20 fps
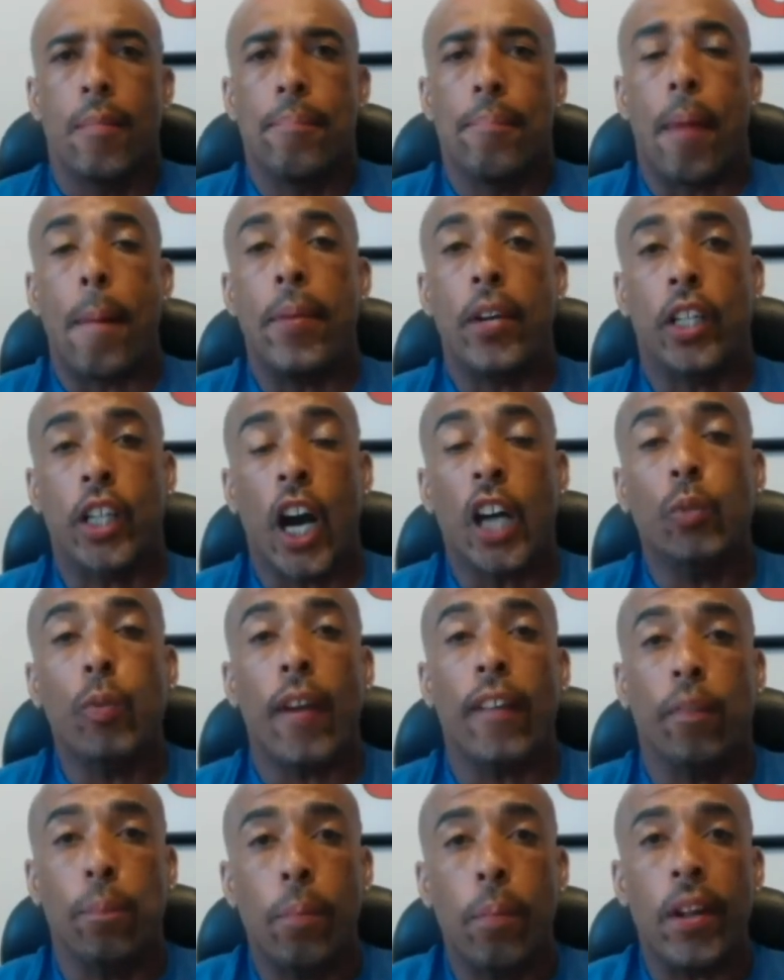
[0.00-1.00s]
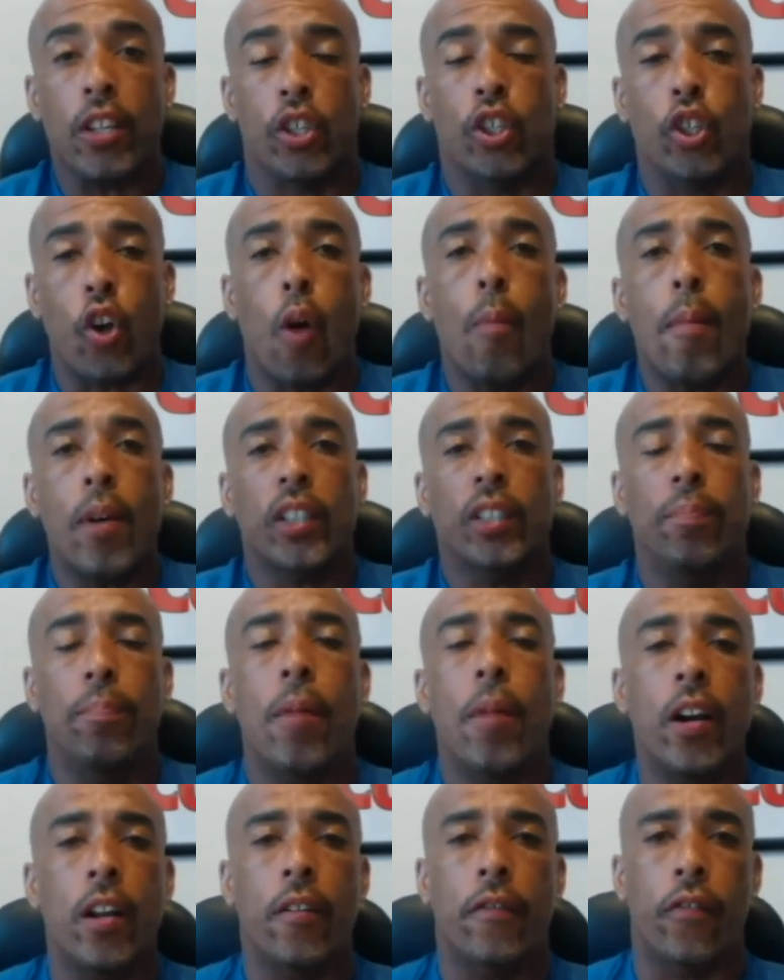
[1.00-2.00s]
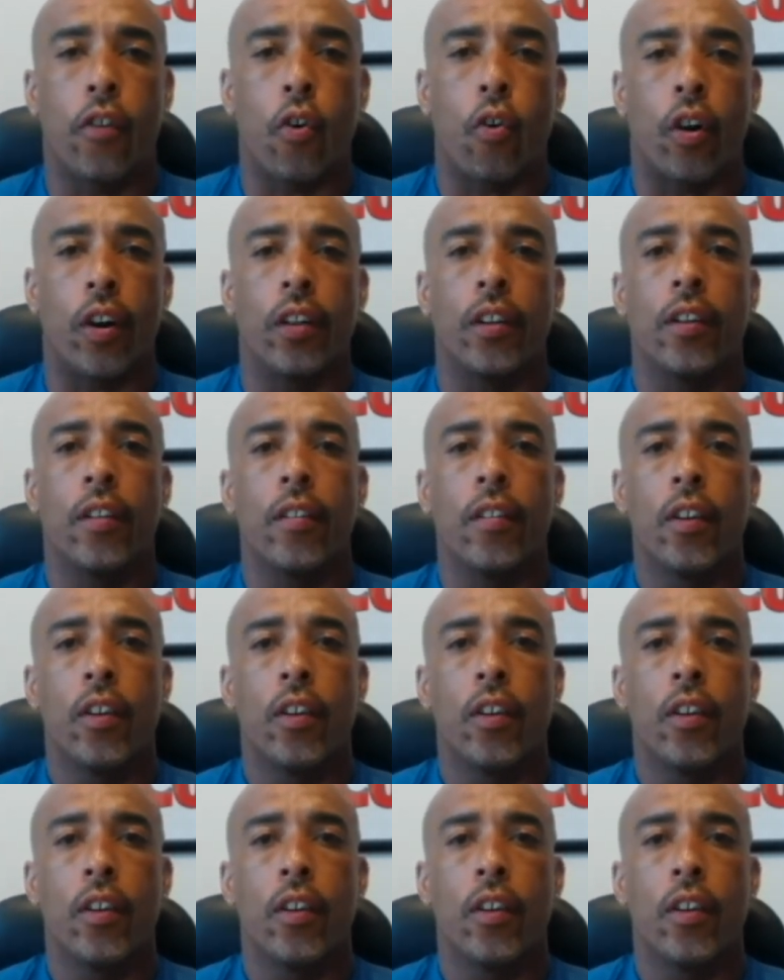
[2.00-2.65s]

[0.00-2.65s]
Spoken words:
But because we spent so much money for it,